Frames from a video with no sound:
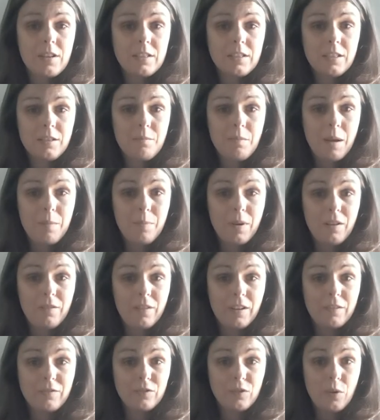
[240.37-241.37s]
into my
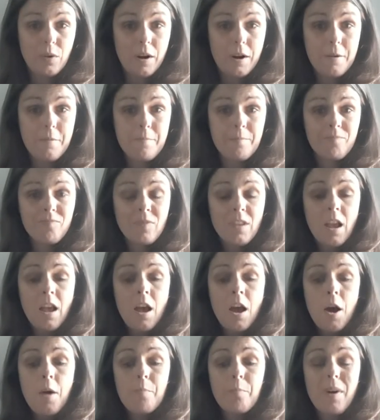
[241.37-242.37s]
pelvic floor.
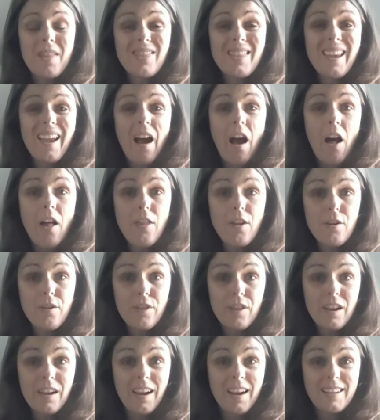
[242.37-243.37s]
But the other
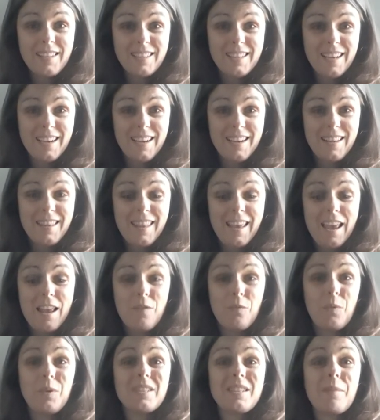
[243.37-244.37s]
thing I did
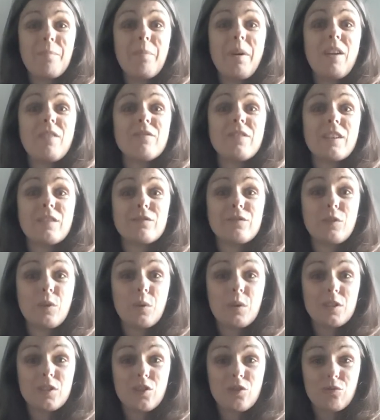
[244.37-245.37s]
then was a pelvic
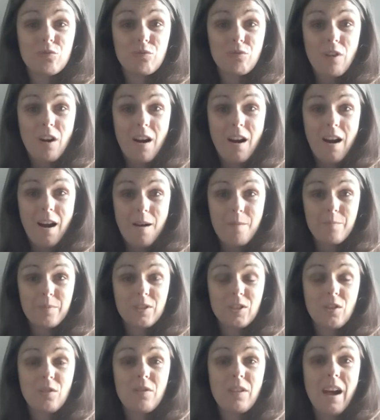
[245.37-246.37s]
floor drop.
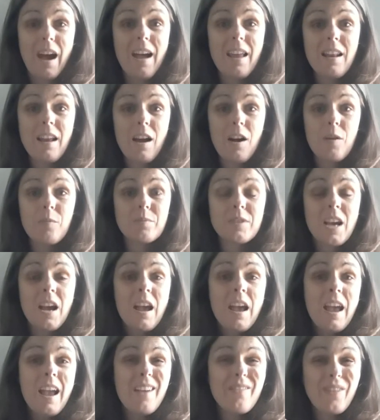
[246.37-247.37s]
So that helped
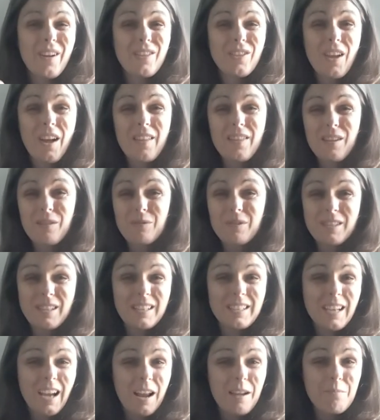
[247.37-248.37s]
if I thought there was a
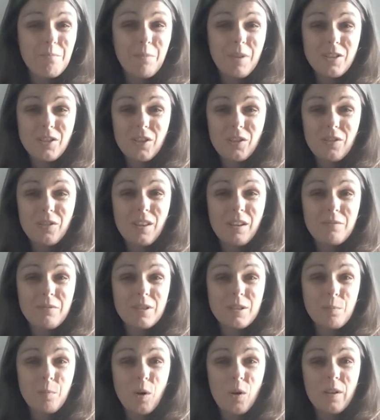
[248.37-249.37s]
tight muscle that
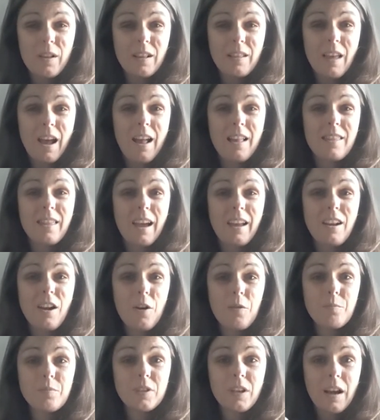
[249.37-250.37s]
was pulling that, that
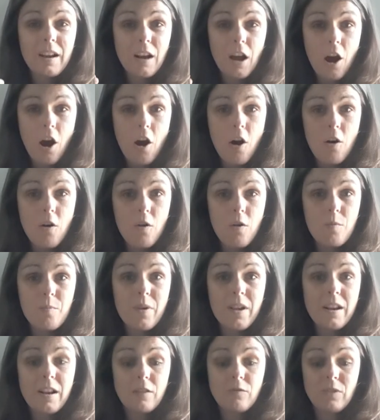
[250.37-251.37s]
helped kind of
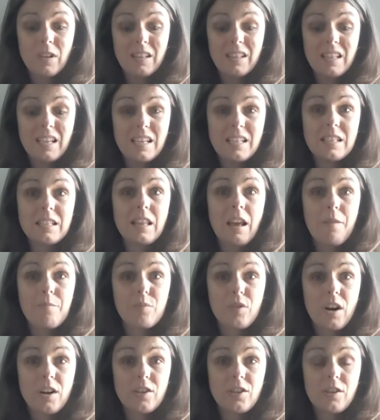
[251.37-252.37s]
open and release that
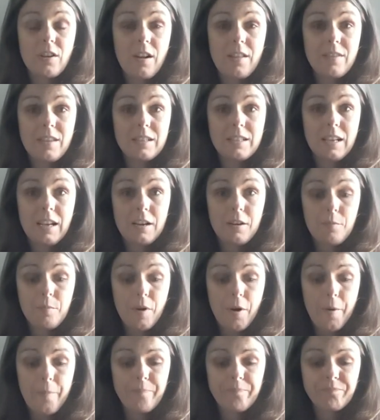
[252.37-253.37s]
pressure on the
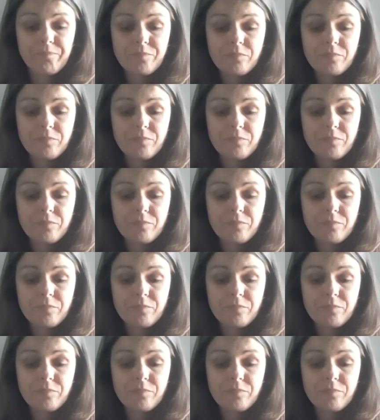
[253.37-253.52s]
tailbone.